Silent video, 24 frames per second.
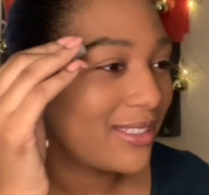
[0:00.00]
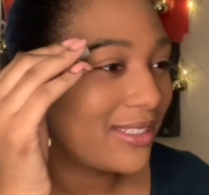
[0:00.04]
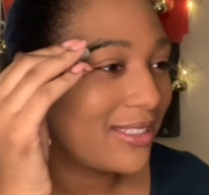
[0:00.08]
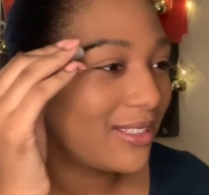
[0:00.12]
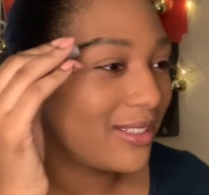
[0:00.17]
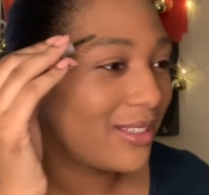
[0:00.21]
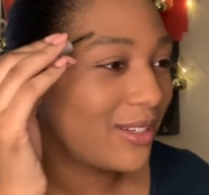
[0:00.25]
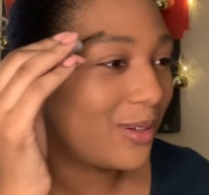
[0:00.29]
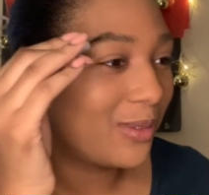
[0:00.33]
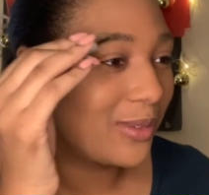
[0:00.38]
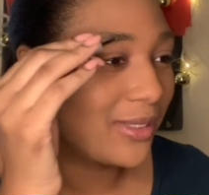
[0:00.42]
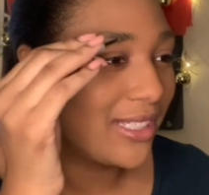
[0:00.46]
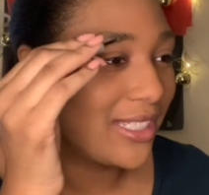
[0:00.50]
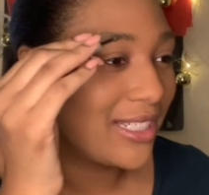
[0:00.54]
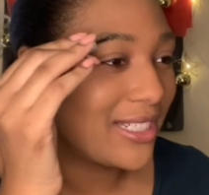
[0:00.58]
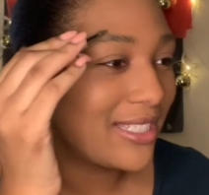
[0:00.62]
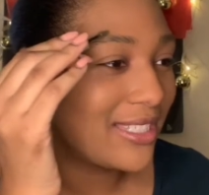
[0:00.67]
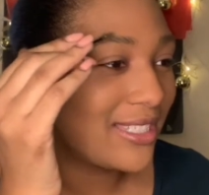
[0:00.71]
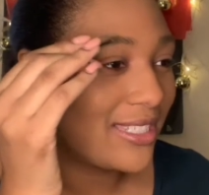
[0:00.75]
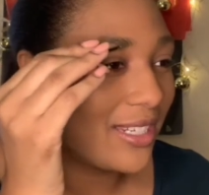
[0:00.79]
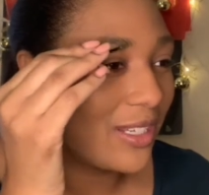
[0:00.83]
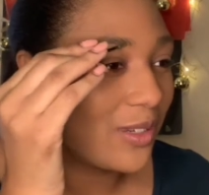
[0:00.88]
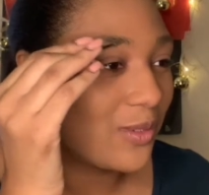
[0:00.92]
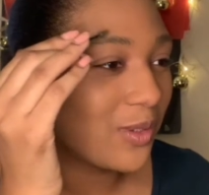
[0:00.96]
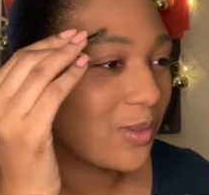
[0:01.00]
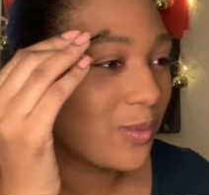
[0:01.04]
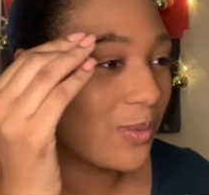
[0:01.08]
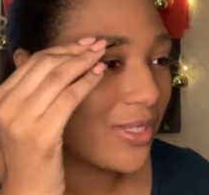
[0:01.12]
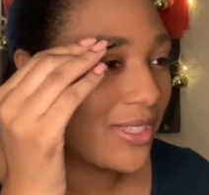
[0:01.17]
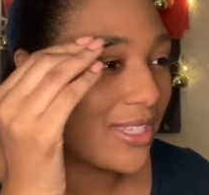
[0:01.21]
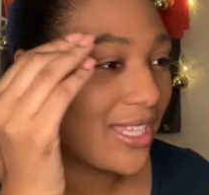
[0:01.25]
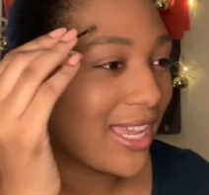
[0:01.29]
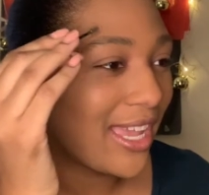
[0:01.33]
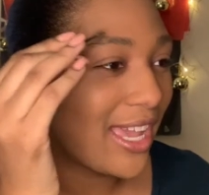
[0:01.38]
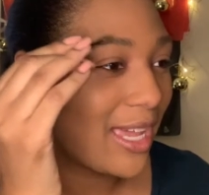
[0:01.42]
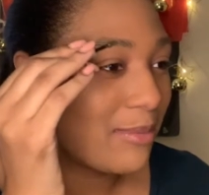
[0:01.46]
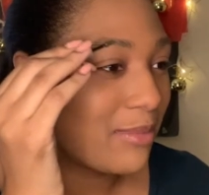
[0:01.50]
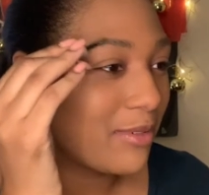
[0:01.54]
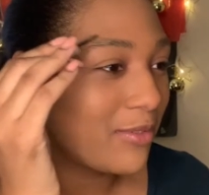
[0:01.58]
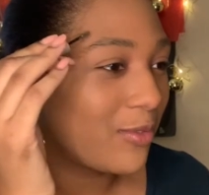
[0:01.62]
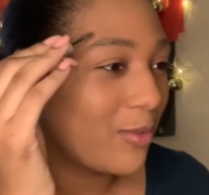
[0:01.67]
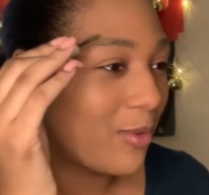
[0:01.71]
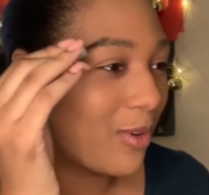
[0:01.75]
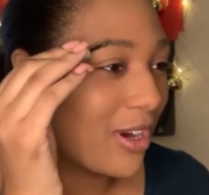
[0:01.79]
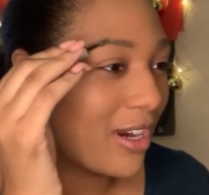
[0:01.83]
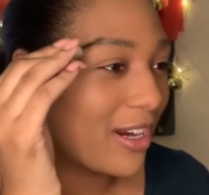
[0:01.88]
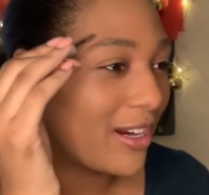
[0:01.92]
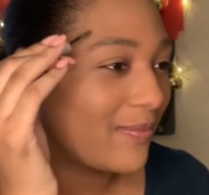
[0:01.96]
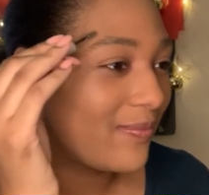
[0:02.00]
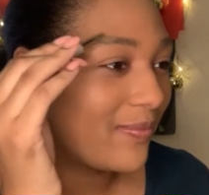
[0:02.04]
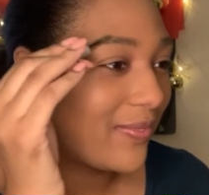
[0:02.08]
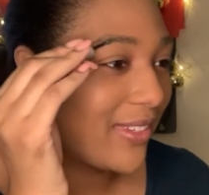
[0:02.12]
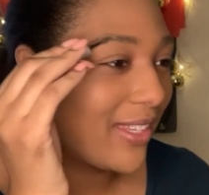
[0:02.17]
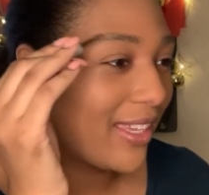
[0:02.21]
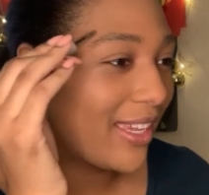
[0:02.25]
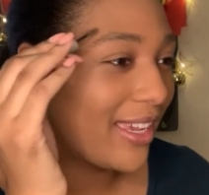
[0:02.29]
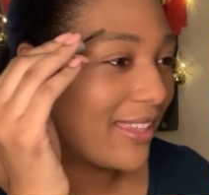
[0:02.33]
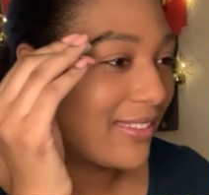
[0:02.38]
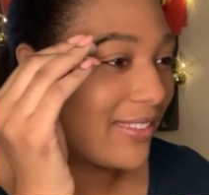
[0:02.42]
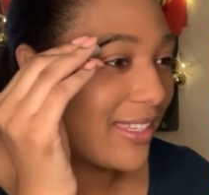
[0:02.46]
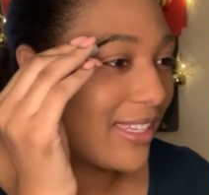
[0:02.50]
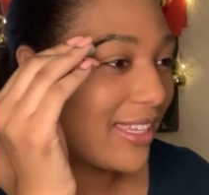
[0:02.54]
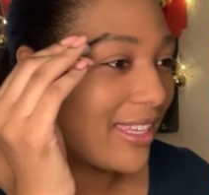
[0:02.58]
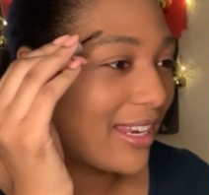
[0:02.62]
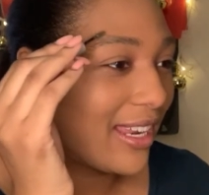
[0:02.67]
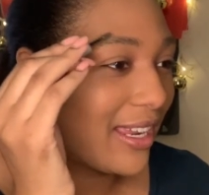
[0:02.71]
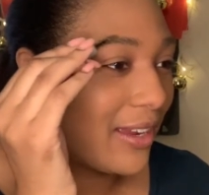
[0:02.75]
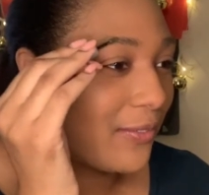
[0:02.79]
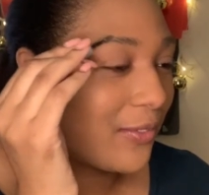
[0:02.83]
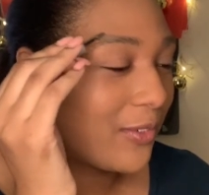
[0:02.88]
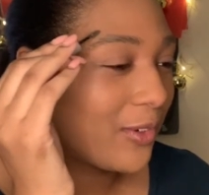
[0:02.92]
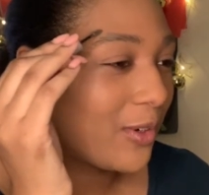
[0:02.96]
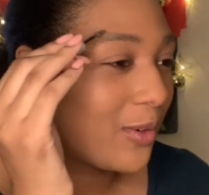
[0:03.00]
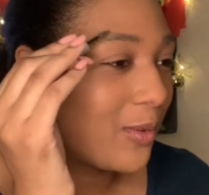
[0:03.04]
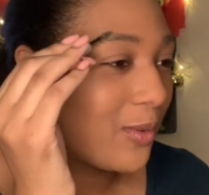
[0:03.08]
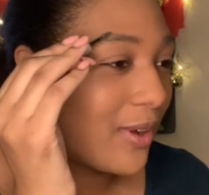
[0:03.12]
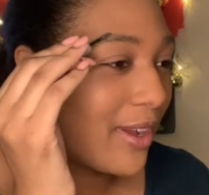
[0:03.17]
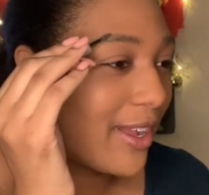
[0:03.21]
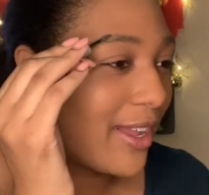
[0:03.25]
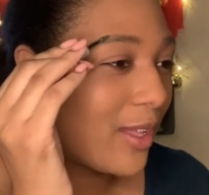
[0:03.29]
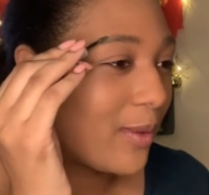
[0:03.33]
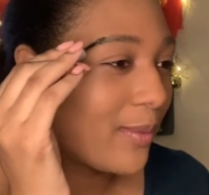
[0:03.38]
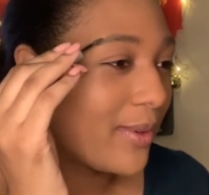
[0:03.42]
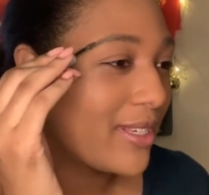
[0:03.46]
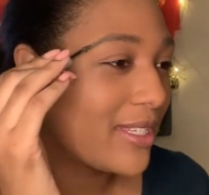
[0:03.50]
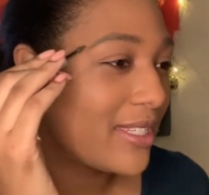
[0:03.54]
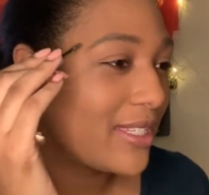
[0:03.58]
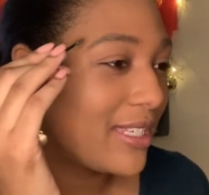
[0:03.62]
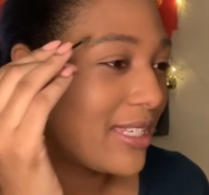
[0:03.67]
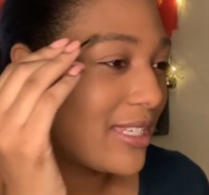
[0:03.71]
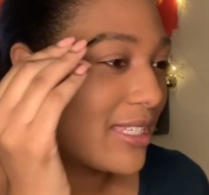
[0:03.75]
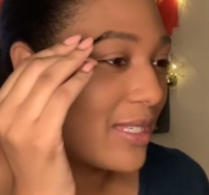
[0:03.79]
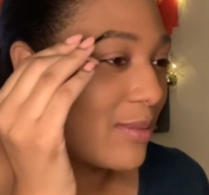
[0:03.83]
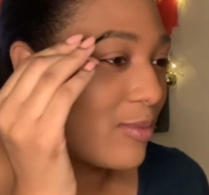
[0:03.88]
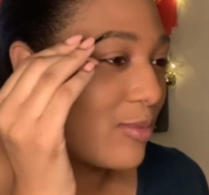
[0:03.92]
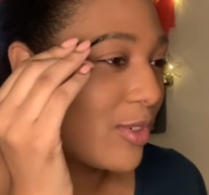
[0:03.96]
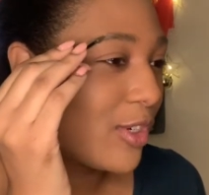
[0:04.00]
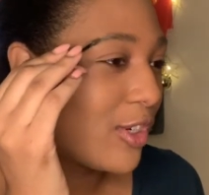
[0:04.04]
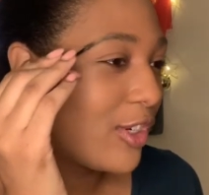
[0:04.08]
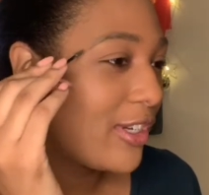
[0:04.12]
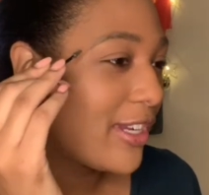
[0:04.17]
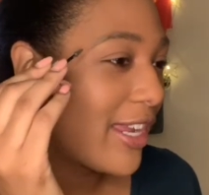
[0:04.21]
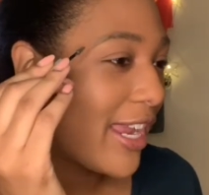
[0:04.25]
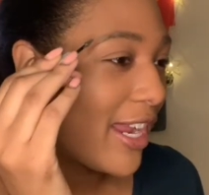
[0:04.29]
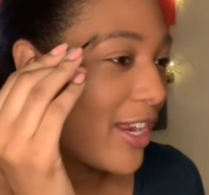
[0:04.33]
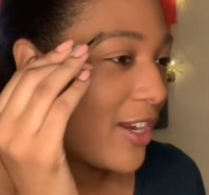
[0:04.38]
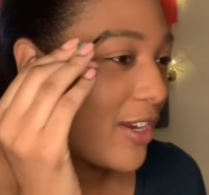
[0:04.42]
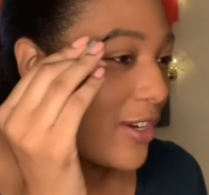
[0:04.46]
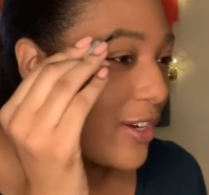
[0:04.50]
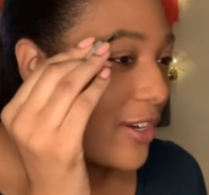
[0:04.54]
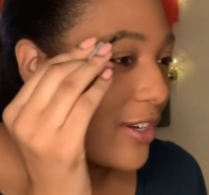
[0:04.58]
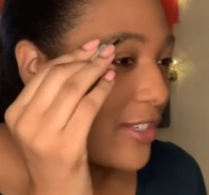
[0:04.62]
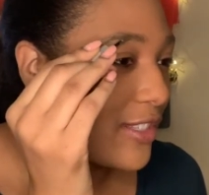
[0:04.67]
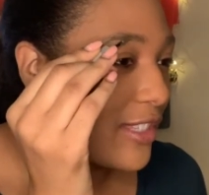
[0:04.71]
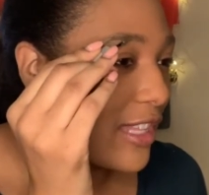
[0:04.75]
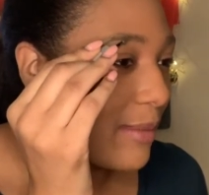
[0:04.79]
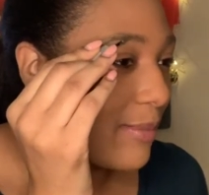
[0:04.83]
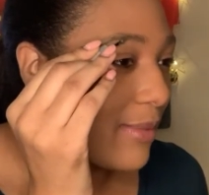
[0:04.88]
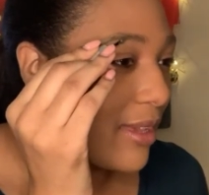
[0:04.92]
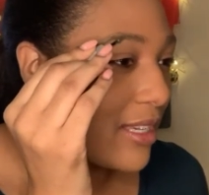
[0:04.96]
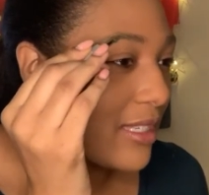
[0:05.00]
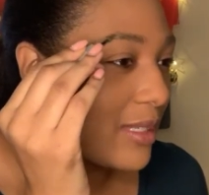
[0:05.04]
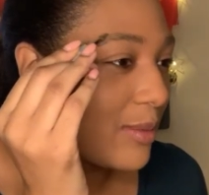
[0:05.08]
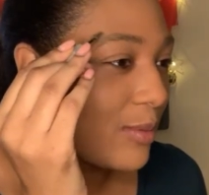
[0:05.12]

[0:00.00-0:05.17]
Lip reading: only gonna stick with what they had before. And then after a while, we see some creators, they make some